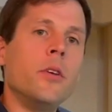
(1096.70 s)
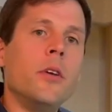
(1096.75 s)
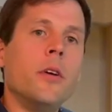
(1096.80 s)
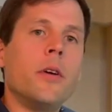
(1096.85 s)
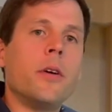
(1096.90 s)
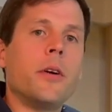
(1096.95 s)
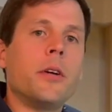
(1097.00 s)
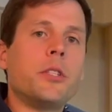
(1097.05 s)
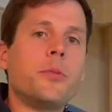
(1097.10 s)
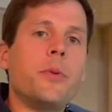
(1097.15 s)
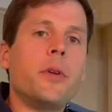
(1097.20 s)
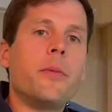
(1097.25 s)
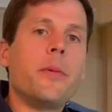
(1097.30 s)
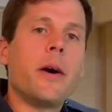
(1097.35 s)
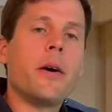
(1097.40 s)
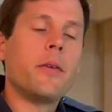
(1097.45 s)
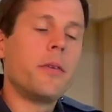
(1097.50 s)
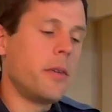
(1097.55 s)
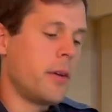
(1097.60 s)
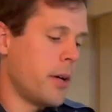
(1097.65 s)
All right, it's been
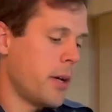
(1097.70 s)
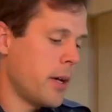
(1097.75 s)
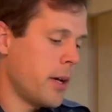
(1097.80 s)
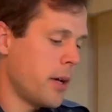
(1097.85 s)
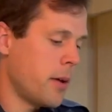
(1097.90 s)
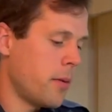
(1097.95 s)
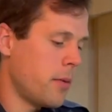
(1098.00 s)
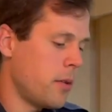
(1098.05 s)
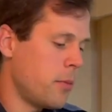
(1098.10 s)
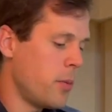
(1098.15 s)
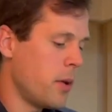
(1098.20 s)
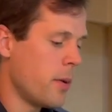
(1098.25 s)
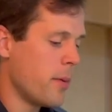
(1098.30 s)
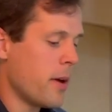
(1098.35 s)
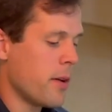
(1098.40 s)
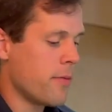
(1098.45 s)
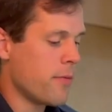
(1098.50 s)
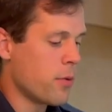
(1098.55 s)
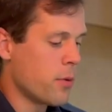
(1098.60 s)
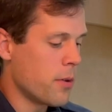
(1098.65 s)

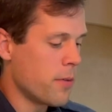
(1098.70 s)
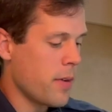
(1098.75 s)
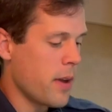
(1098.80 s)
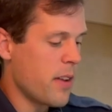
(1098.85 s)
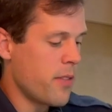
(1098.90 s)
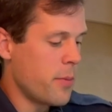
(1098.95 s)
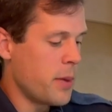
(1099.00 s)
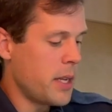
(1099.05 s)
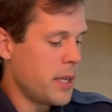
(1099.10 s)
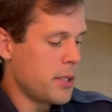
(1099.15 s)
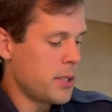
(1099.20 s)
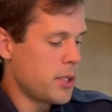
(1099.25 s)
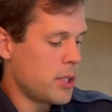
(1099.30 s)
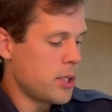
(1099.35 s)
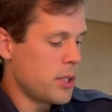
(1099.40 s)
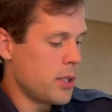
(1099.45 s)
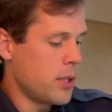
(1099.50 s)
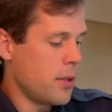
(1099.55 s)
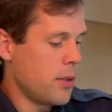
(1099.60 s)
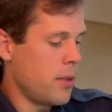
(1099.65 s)
about 4 or 5
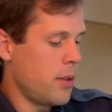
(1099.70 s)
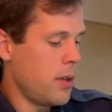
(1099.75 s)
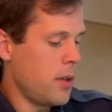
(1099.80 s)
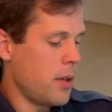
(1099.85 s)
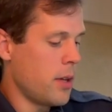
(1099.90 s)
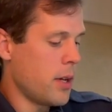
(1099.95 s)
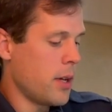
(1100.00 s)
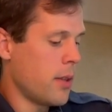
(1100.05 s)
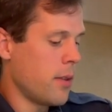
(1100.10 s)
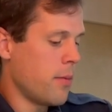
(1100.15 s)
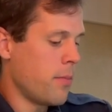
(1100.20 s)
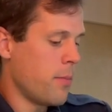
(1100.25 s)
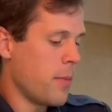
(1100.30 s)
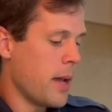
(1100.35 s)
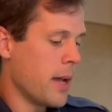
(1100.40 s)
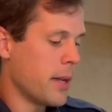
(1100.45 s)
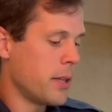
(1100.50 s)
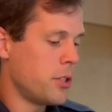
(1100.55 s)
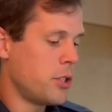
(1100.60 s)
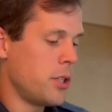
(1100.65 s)
minutes. The
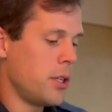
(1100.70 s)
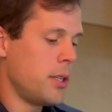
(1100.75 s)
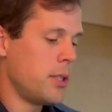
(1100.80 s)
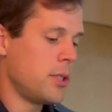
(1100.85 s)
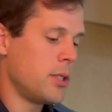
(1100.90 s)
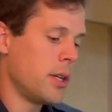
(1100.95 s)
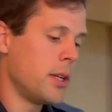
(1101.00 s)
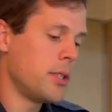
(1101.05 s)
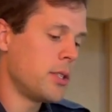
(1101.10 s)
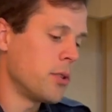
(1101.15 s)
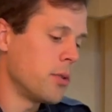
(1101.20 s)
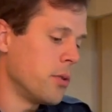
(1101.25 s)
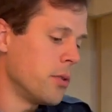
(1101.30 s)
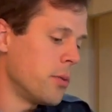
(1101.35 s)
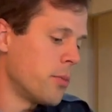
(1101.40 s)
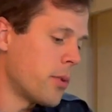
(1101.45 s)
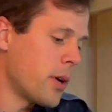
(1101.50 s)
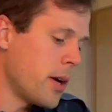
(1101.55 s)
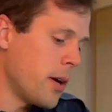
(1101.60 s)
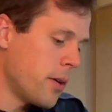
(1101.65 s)
mac and cheese nice and golden
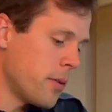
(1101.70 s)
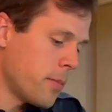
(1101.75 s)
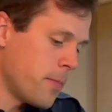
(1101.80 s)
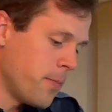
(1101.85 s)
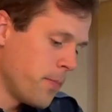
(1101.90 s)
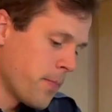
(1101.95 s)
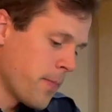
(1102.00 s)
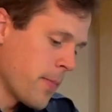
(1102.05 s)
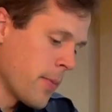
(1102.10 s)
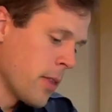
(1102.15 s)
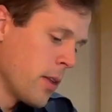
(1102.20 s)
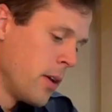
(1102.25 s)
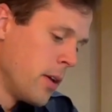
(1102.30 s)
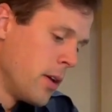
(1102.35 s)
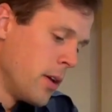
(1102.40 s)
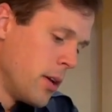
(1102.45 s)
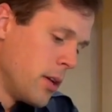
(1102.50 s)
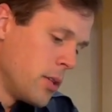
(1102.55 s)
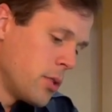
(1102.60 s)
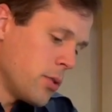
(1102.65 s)
brown.
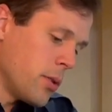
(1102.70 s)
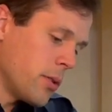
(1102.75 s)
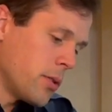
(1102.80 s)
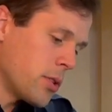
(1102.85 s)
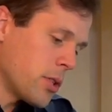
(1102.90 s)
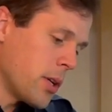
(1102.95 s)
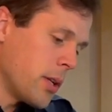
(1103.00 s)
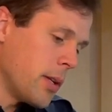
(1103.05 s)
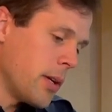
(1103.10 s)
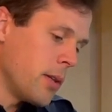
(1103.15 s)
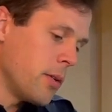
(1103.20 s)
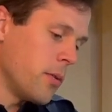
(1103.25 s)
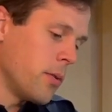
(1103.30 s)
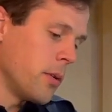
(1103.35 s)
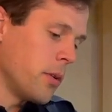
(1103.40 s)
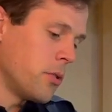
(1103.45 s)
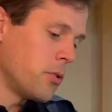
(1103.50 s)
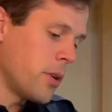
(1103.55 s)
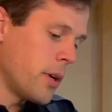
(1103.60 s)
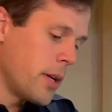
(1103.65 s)
So I'll just kind of let the
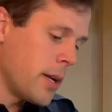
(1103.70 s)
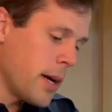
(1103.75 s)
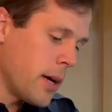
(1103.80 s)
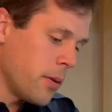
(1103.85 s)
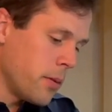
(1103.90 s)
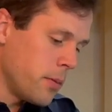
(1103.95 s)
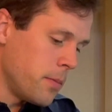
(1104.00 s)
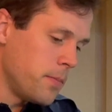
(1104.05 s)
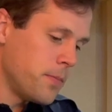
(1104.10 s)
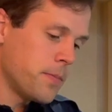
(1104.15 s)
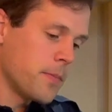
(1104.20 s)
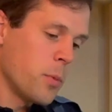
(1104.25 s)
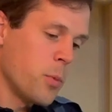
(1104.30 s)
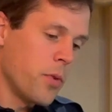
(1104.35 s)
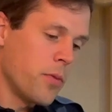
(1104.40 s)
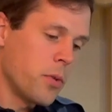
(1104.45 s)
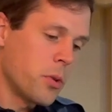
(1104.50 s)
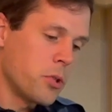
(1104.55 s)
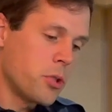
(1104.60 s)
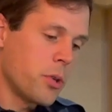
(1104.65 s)
oil drain out
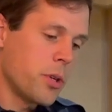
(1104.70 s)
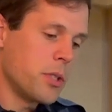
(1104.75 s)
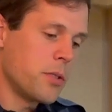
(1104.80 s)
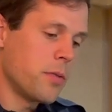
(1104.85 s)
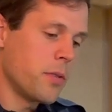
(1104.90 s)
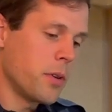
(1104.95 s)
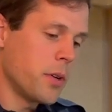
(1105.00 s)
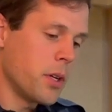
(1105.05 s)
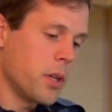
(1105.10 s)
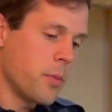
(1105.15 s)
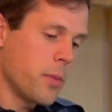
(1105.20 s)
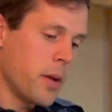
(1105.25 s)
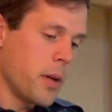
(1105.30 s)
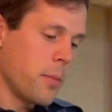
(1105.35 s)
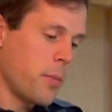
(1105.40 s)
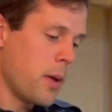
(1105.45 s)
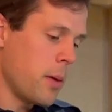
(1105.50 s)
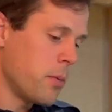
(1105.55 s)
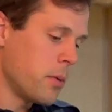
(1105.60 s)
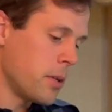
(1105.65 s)
before transferring onto my
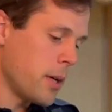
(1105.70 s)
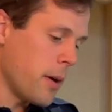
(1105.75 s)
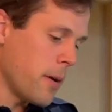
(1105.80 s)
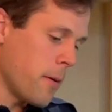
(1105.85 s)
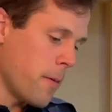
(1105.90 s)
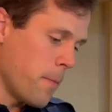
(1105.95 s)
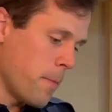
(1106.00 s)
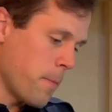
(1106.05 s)
paper towel.